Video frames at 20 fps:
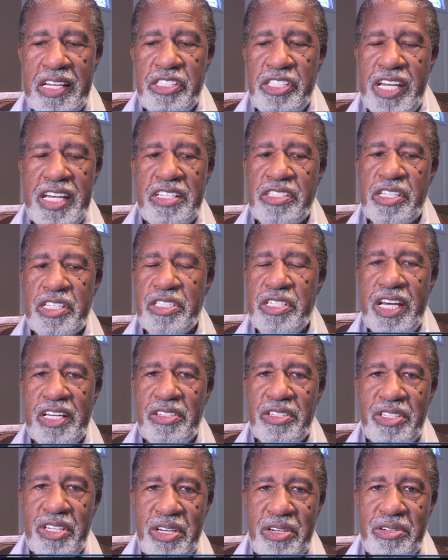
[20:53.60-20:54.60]
Jesus
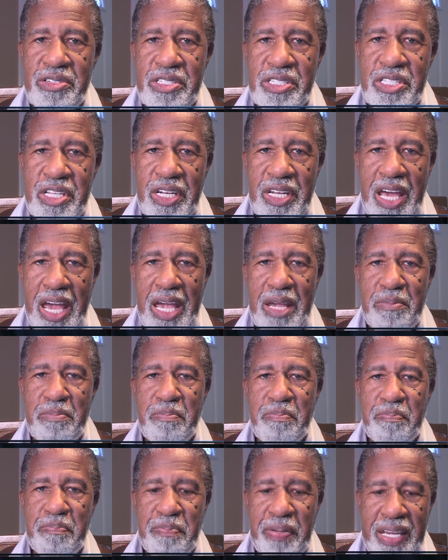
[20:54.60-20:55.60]
didn't use the name
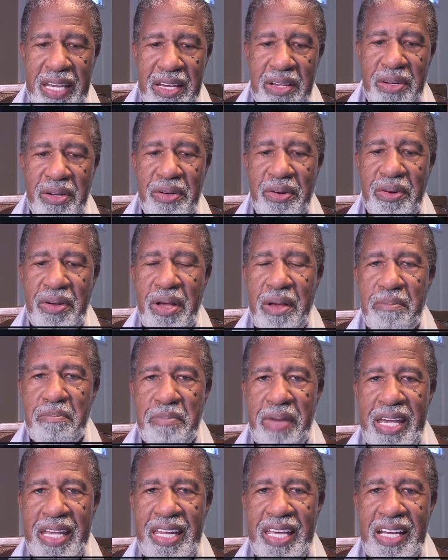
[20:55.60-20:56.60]
Peter,
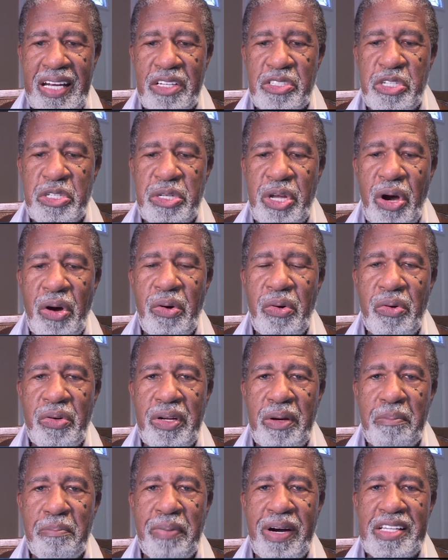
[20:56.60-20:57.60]
meaning a
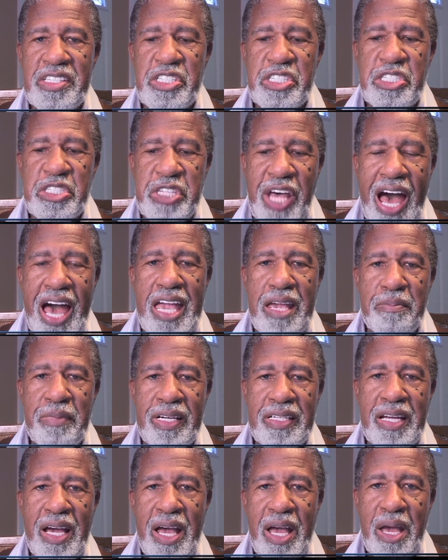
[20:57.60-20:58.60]
stone, but
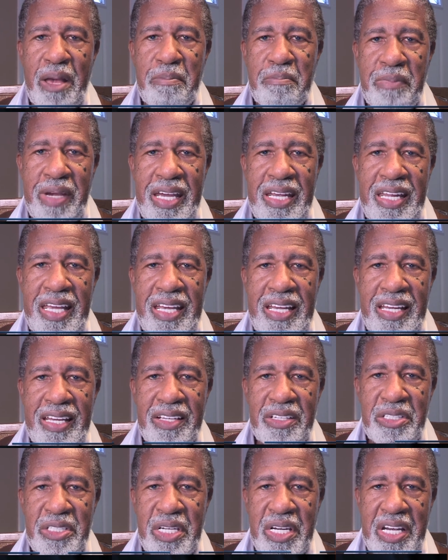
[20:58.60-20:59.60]
Simon,
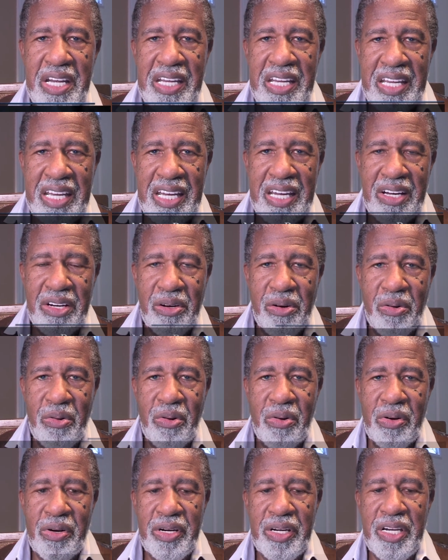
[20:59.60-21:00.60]
meaning to hear
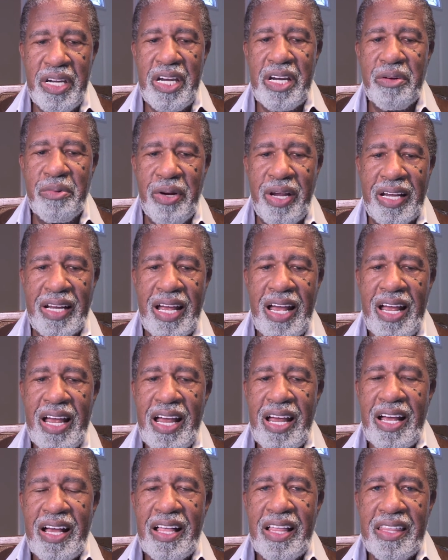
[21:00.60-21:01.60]
or hearing.
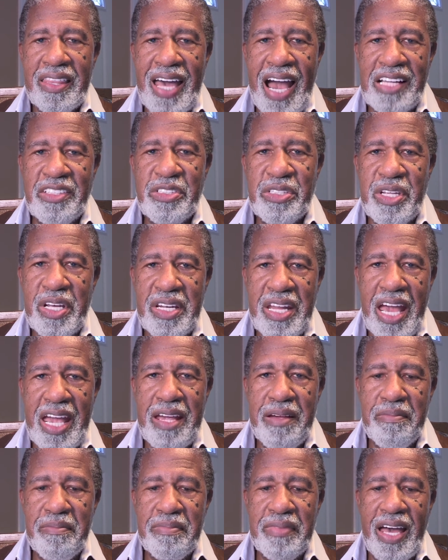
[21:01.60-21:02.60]
That's the
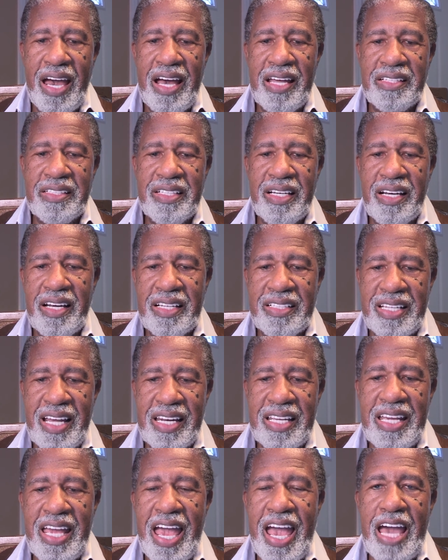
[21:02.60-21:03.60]
name that
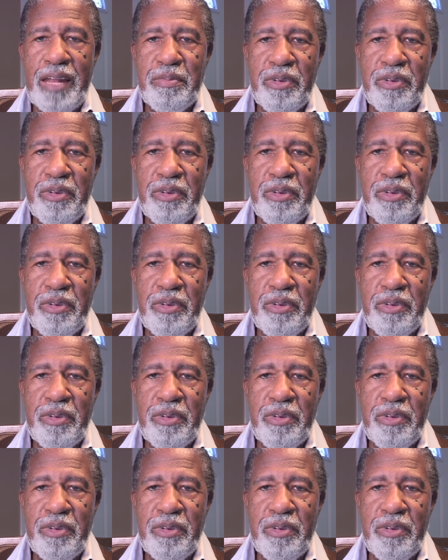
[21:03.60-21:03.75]
he had